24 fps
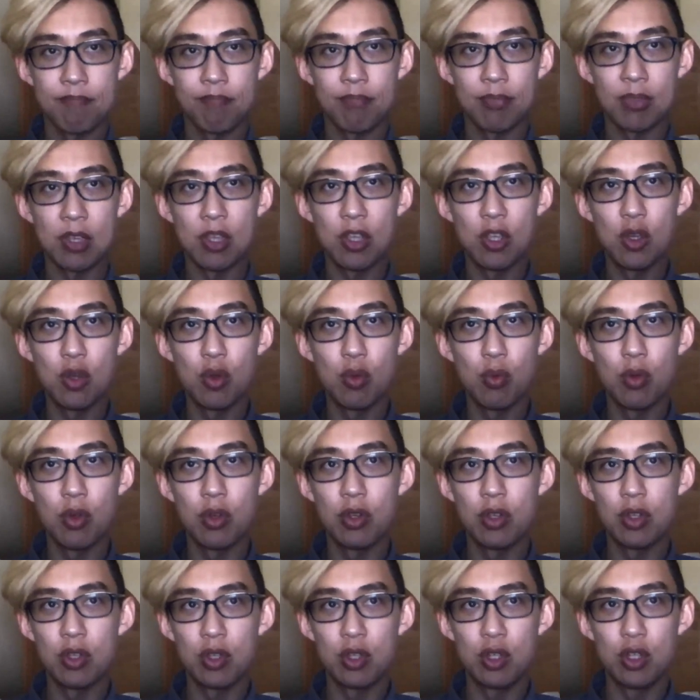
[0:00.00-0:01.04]
you
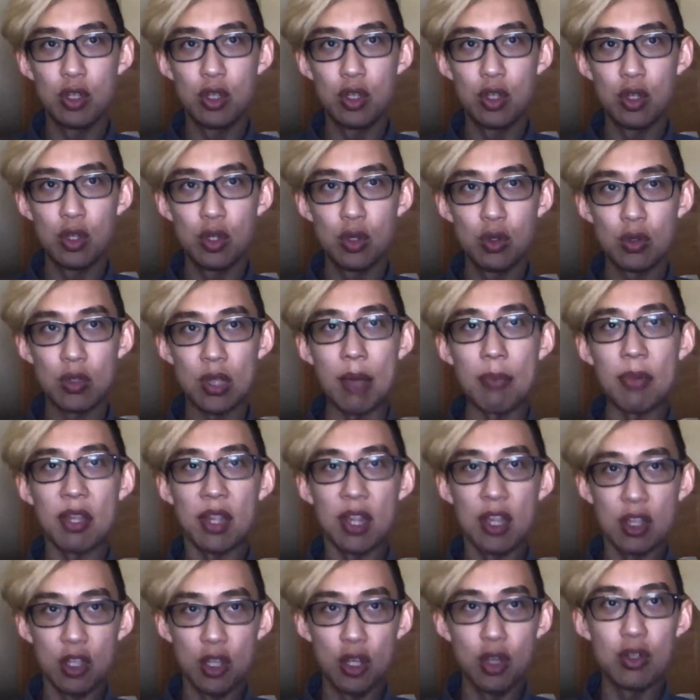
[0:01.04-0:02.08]
would use, I mean,
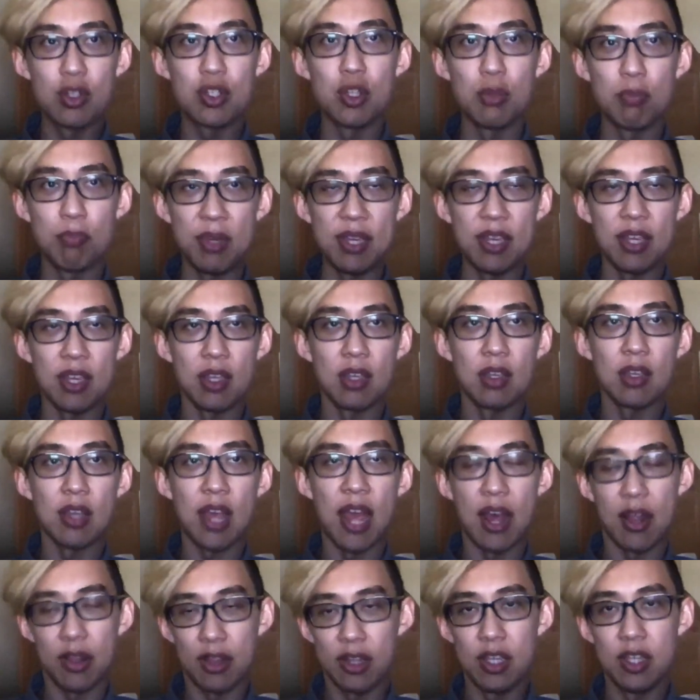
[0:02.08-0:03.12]
it used to be
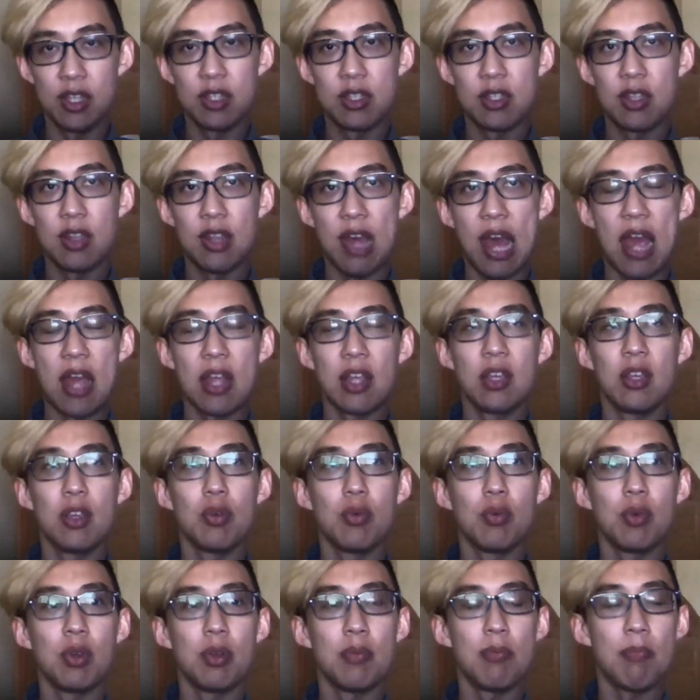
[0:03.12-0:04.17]
at least that
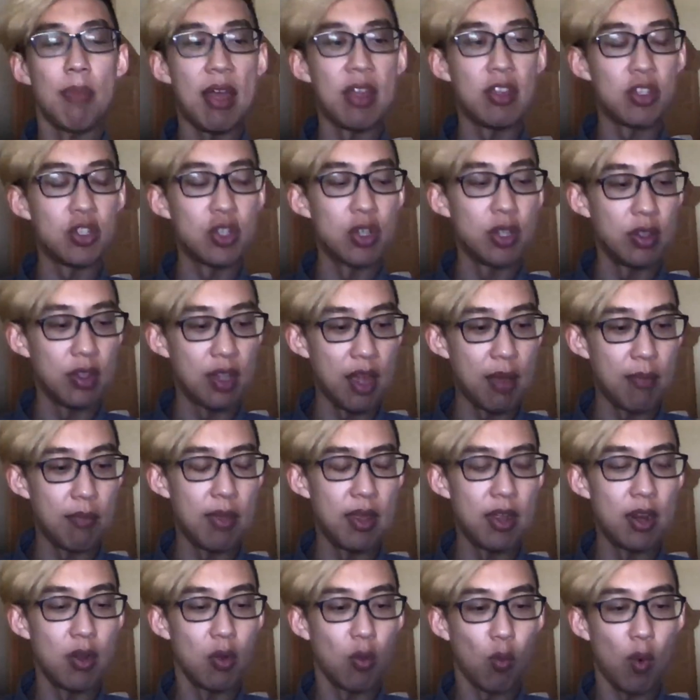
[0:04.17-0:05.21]
you would mention them
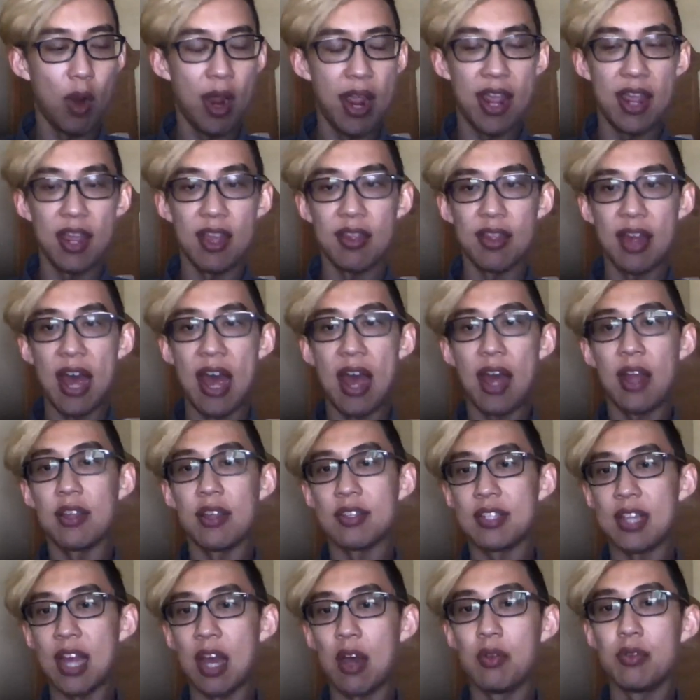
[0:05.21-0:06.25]
in a way that
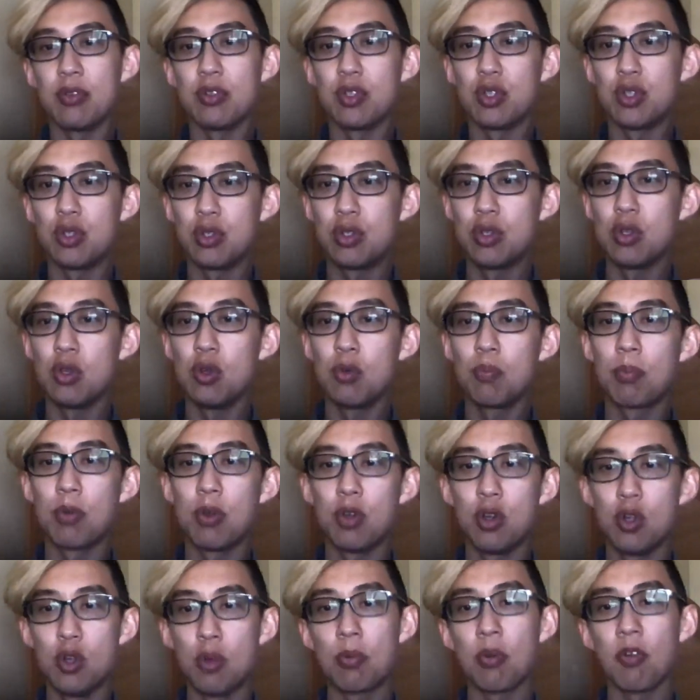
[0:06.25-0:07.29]
sounds super
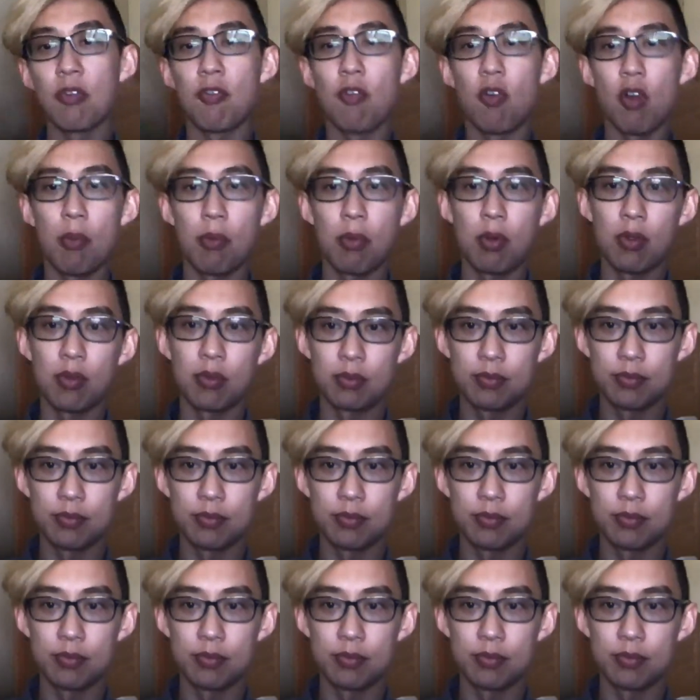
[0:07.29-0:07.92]
duper formal.